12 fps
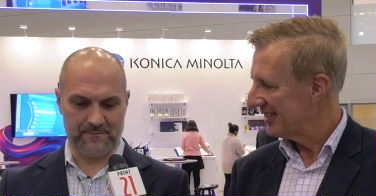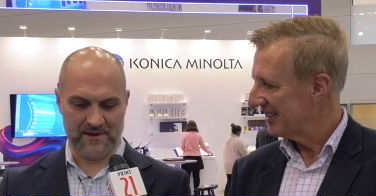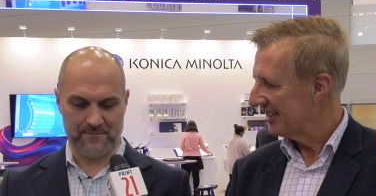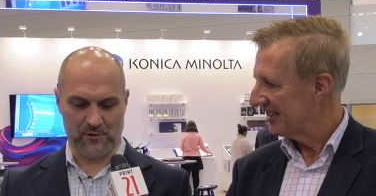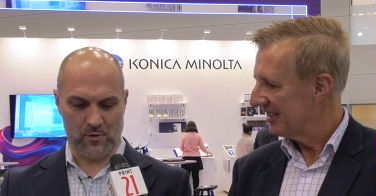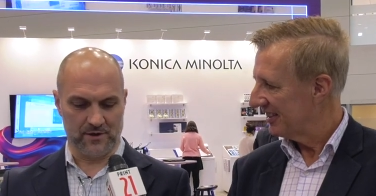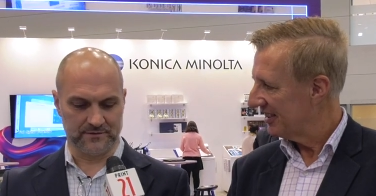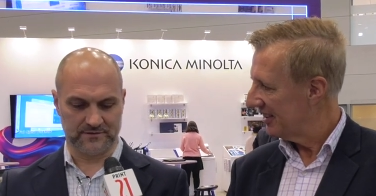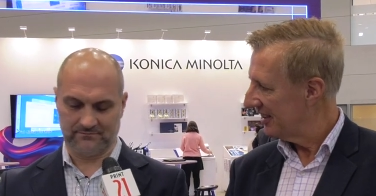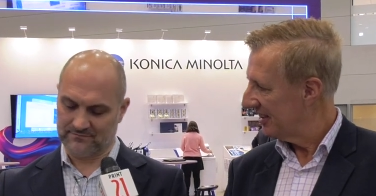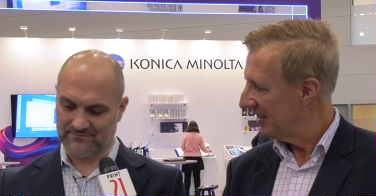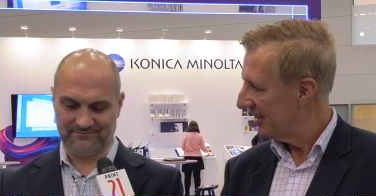Speaker 1: People want
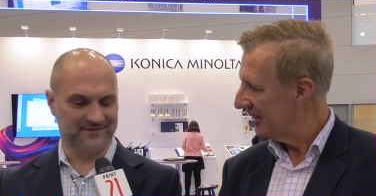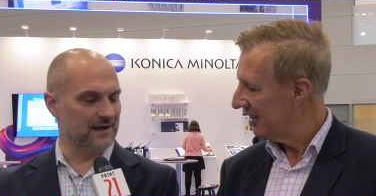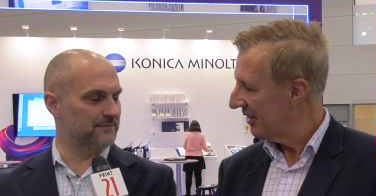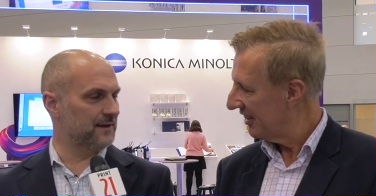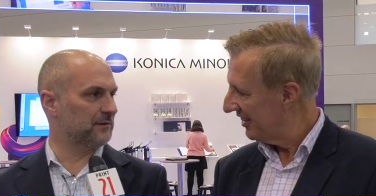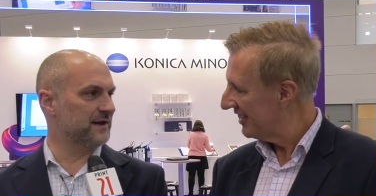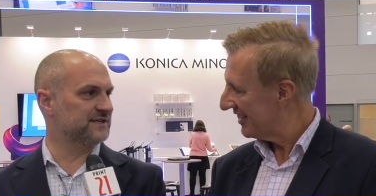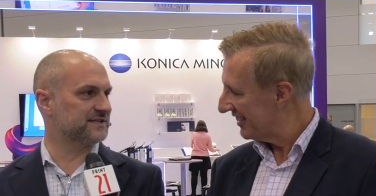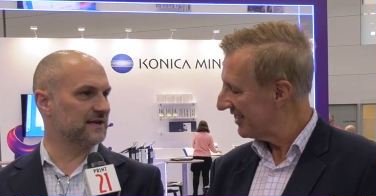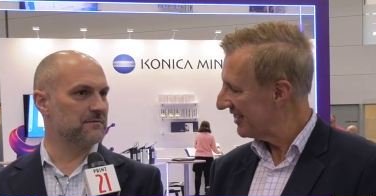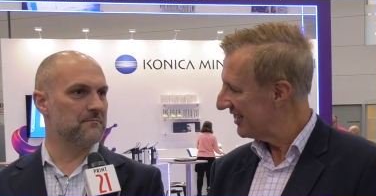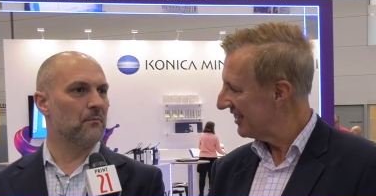they're,
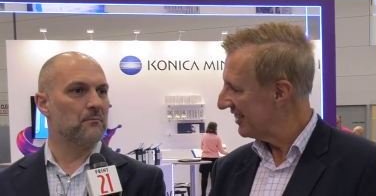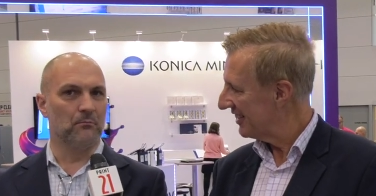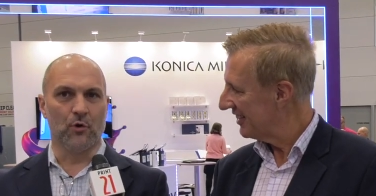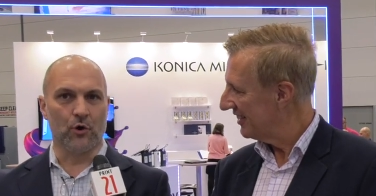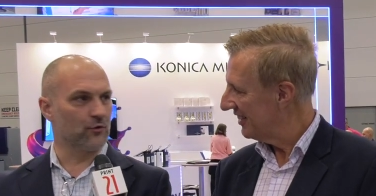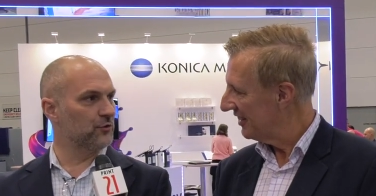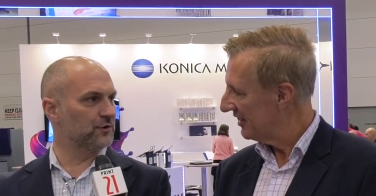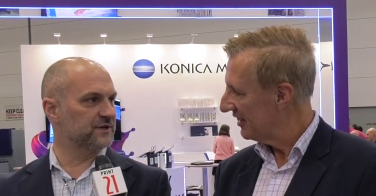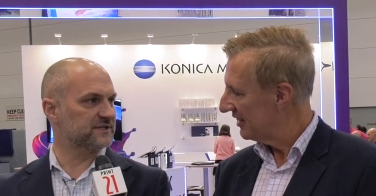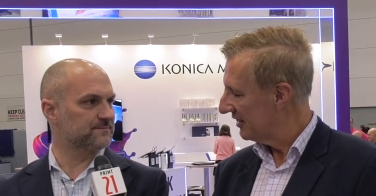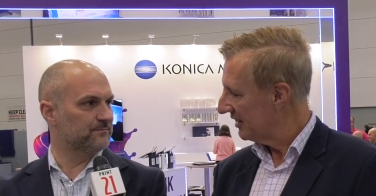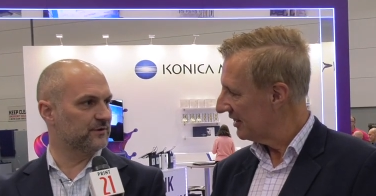placing more
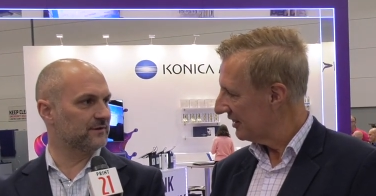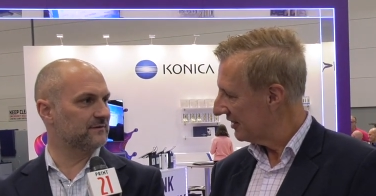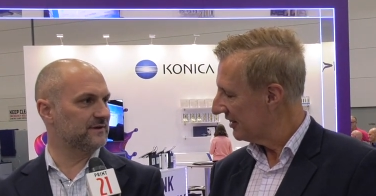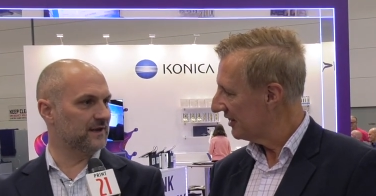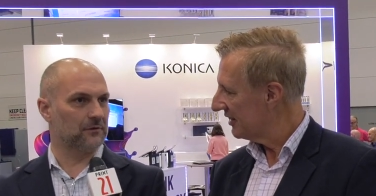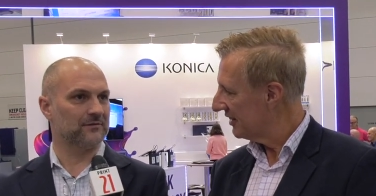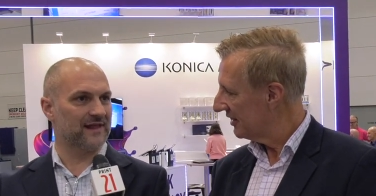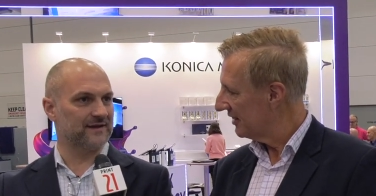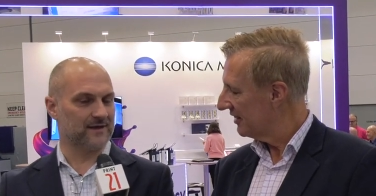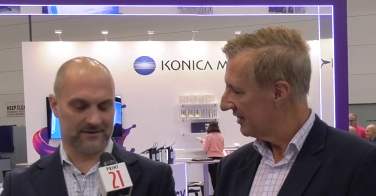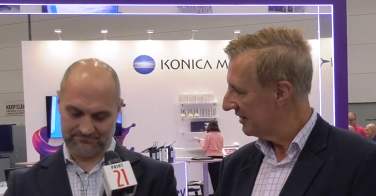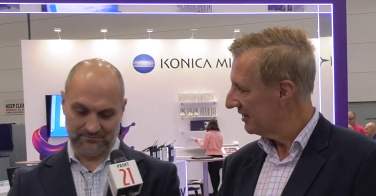orders, but you know,
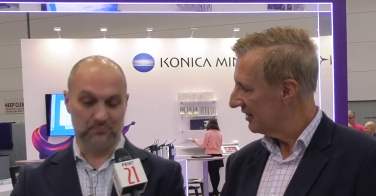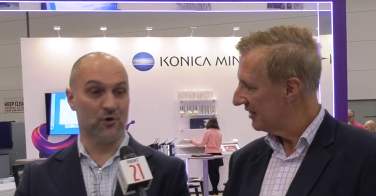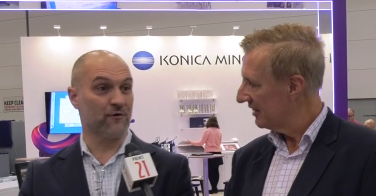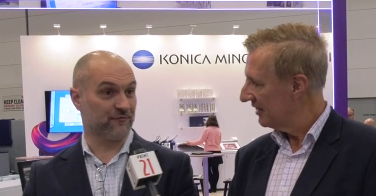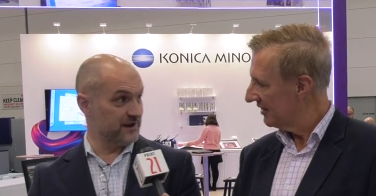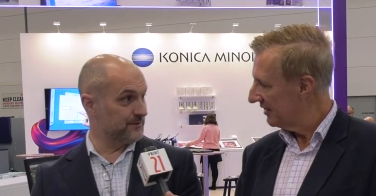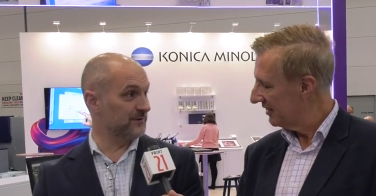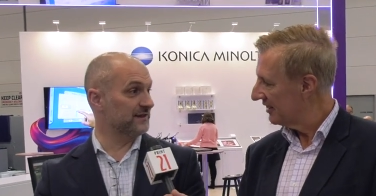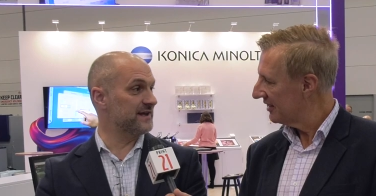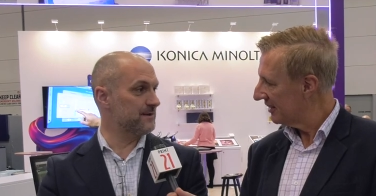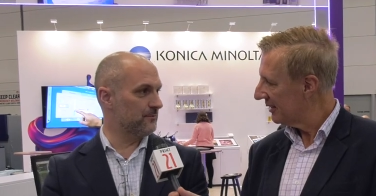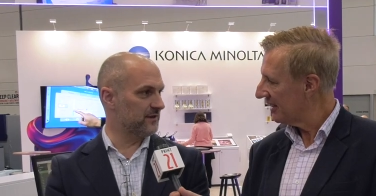uh, more
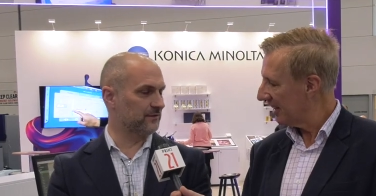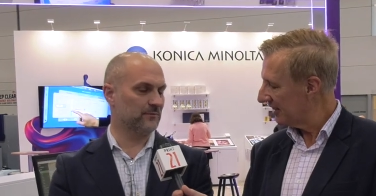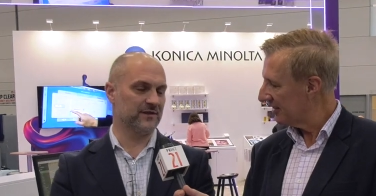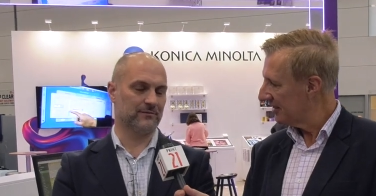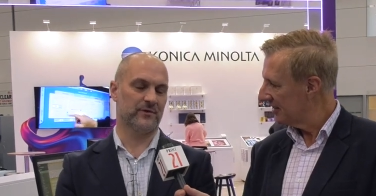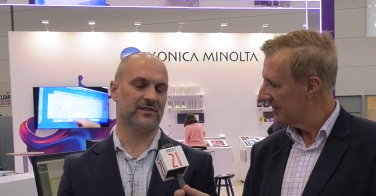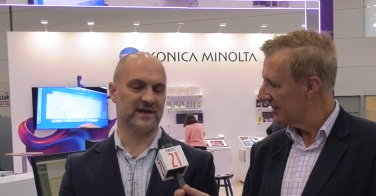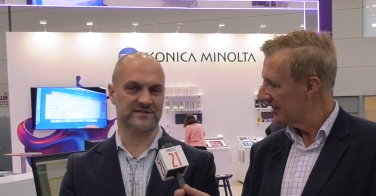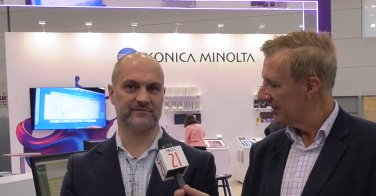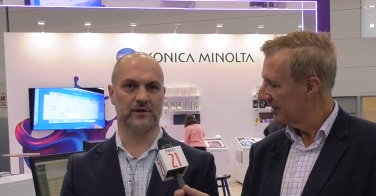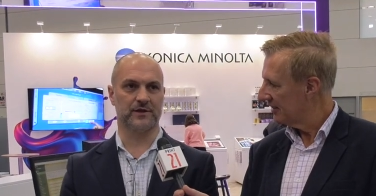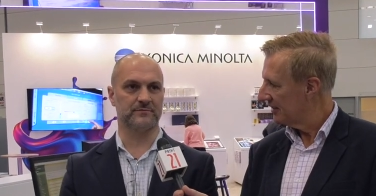frequently with, yeah. with, with
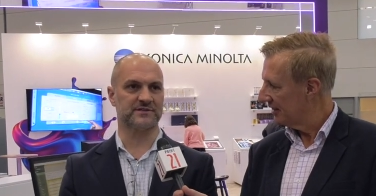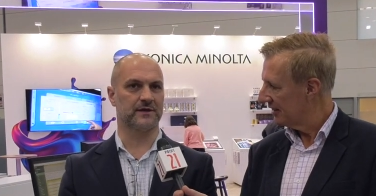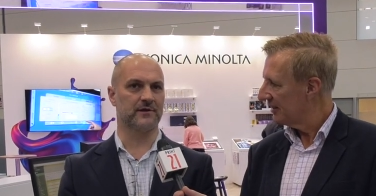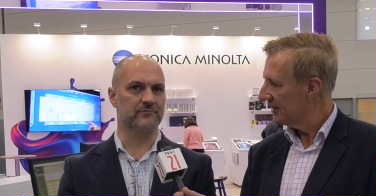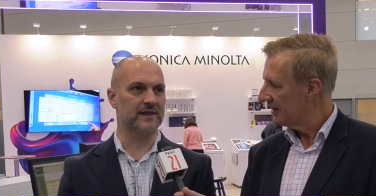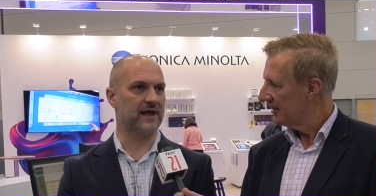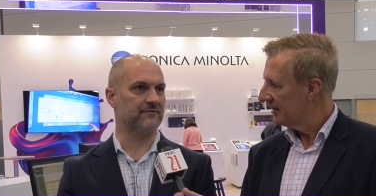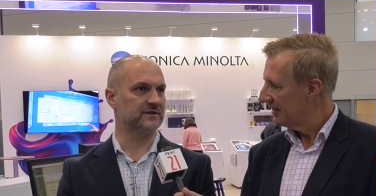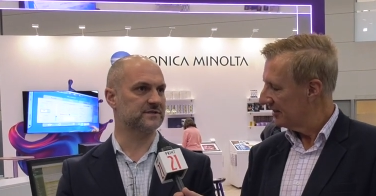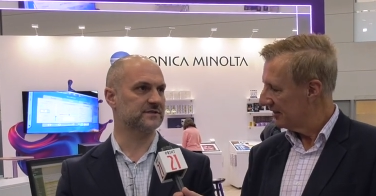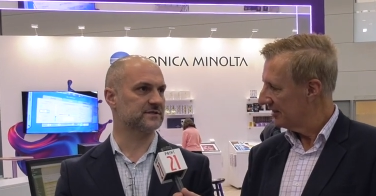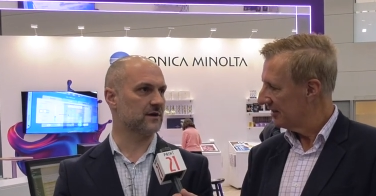less volume. So you're really
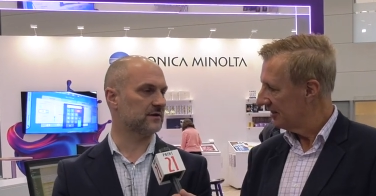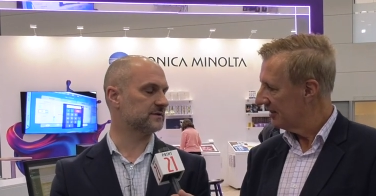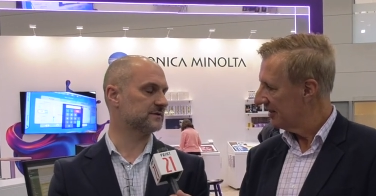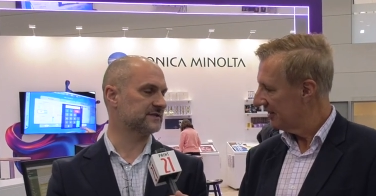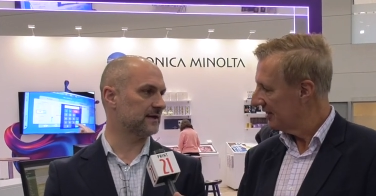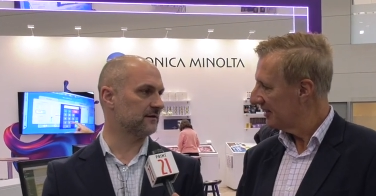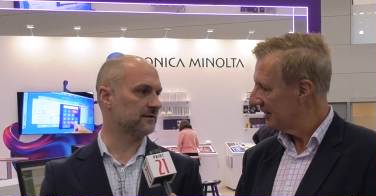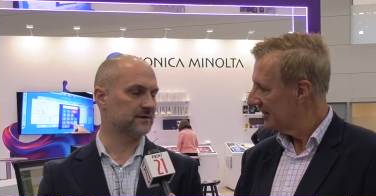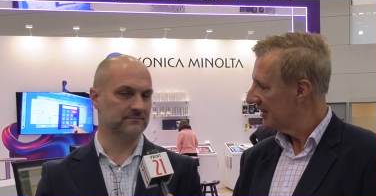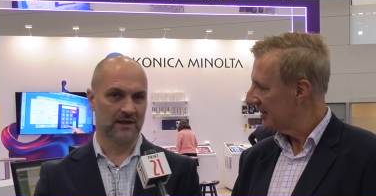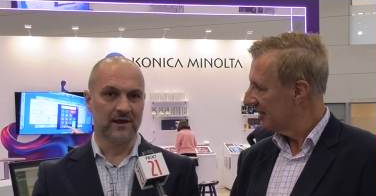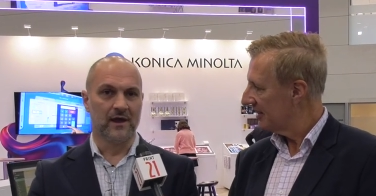having to start tail
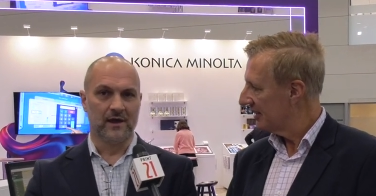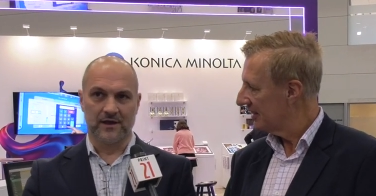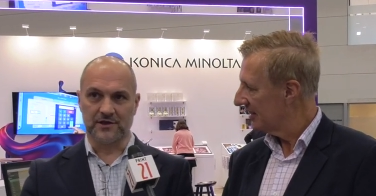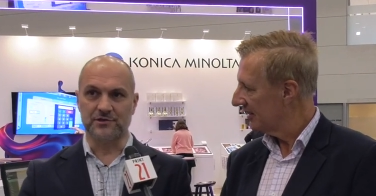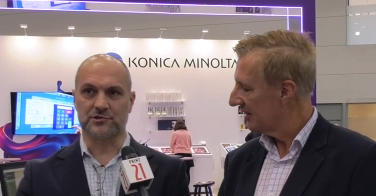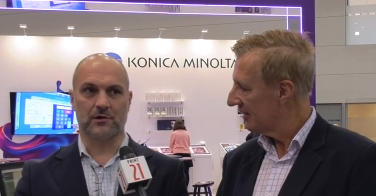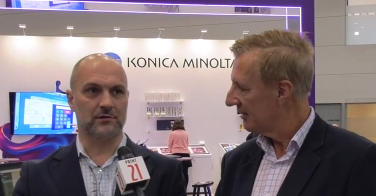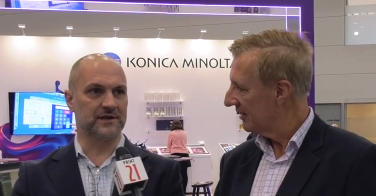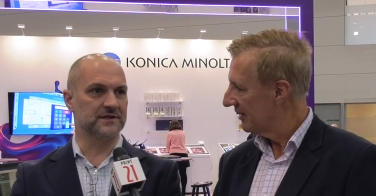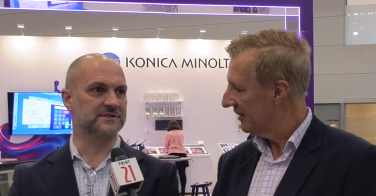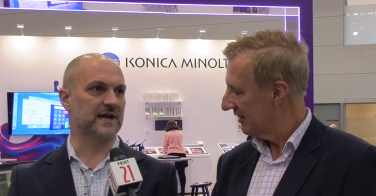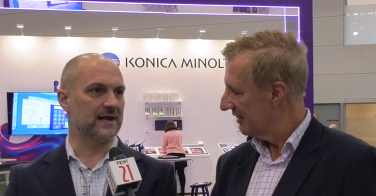
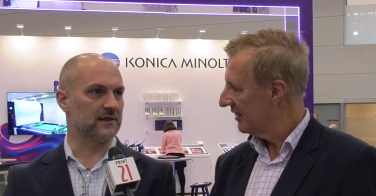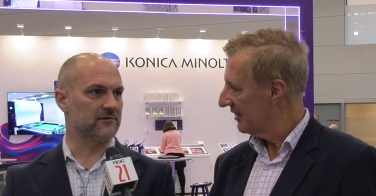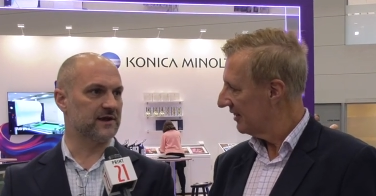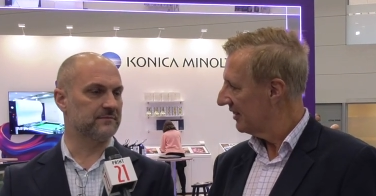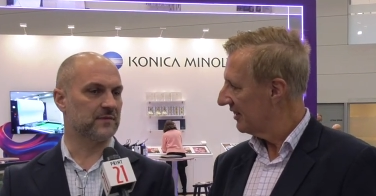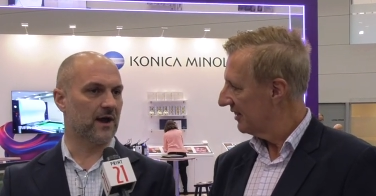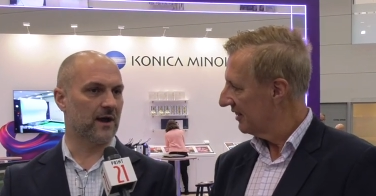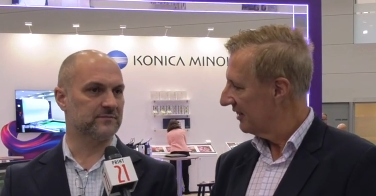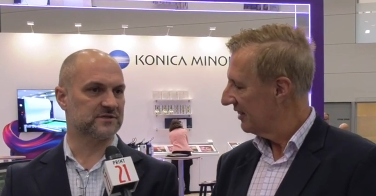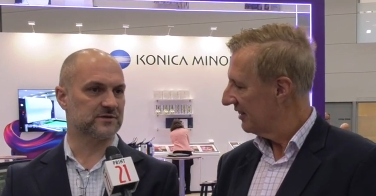controlling and tailoring um,